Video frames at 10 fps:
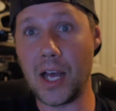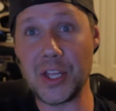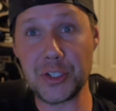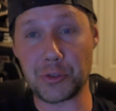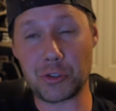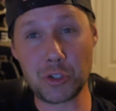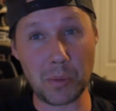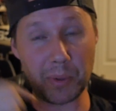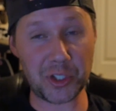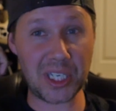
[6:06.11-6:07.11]
These are
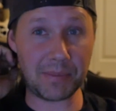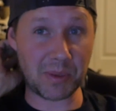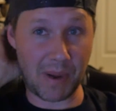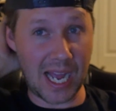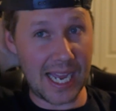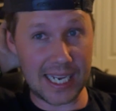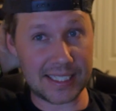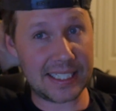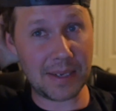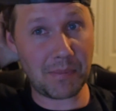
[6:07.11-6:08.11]
super cheap to buy. I
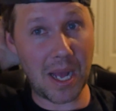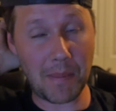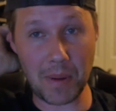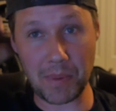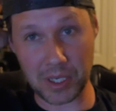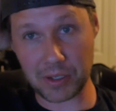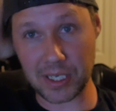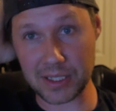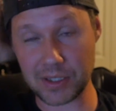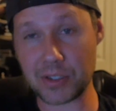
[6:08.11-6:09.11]
see them pop up on
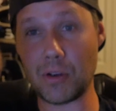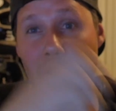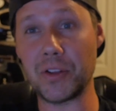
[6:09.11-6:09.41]
Craigslist all